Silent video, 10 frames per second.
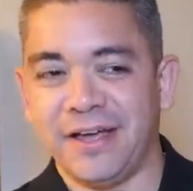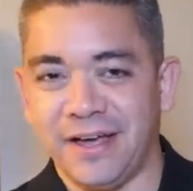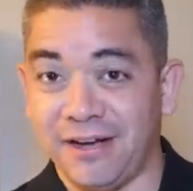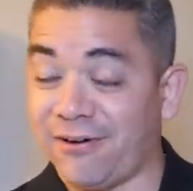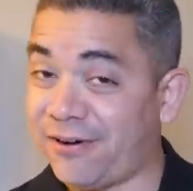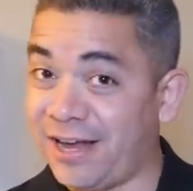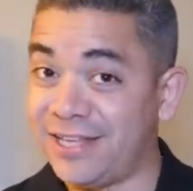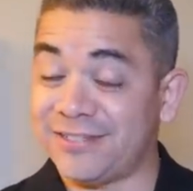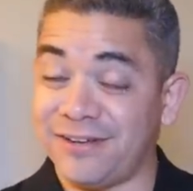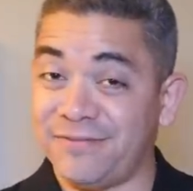Uh, our
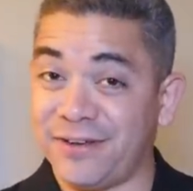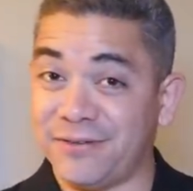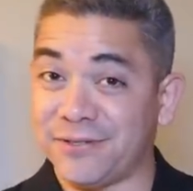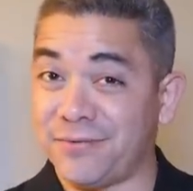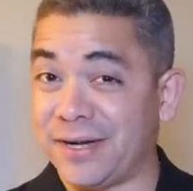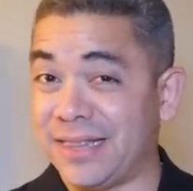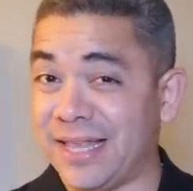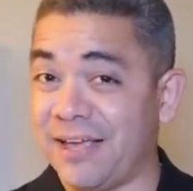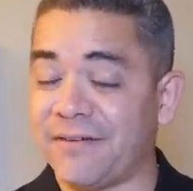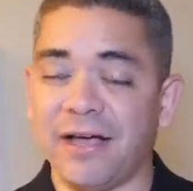hands-on video is already
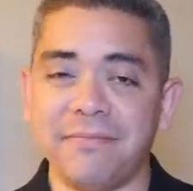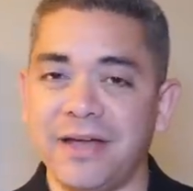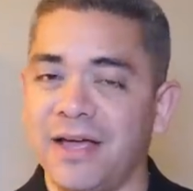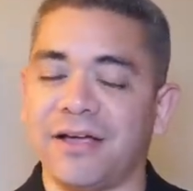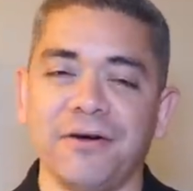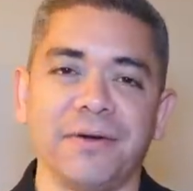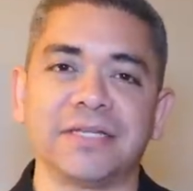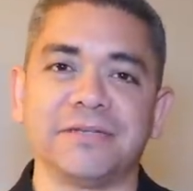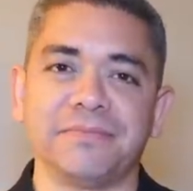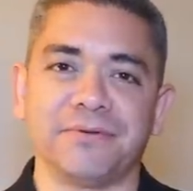live. I'm not
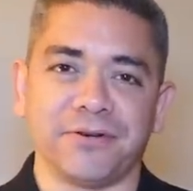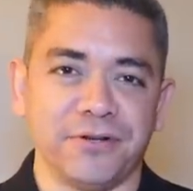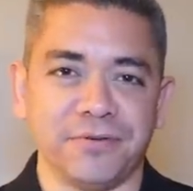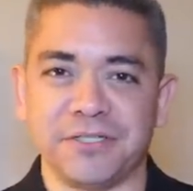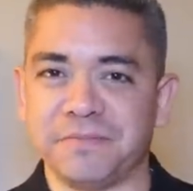going to bore you with